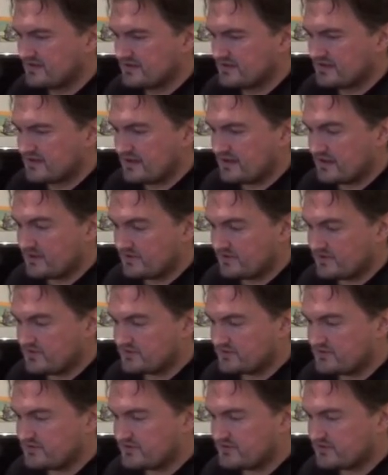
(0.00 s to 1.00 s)
Gallery,
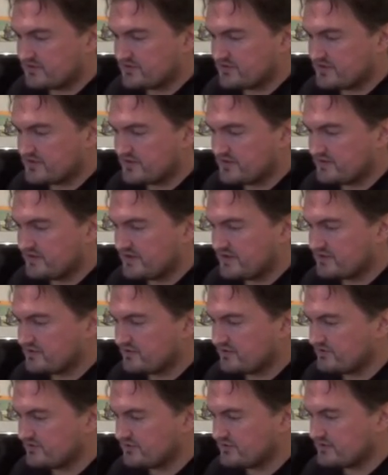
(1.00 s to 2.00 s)
trivia track,
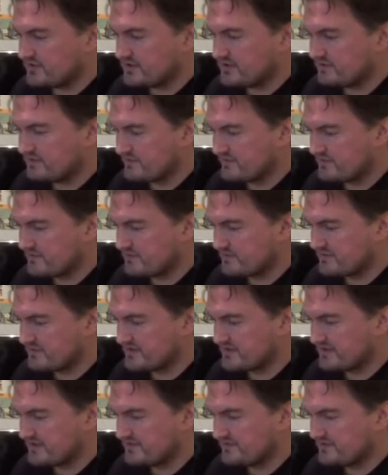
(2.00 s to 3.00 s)
theatrical trailer, reversible
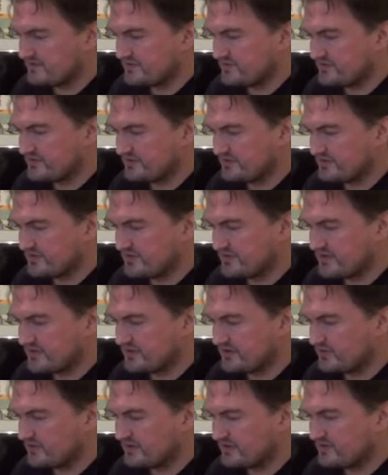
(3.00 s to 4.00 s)
sleeve featuring original
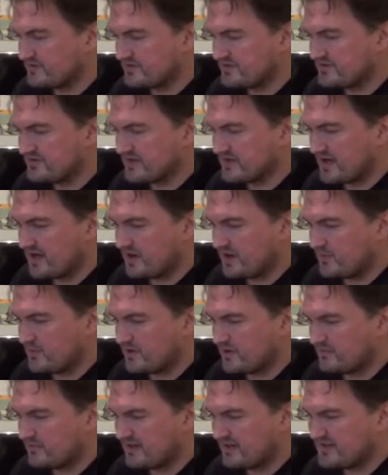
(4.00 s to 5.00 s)
and newly commissioned
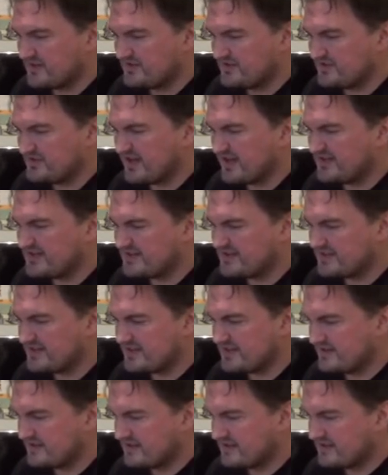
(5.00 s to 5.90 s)
artwork by JC.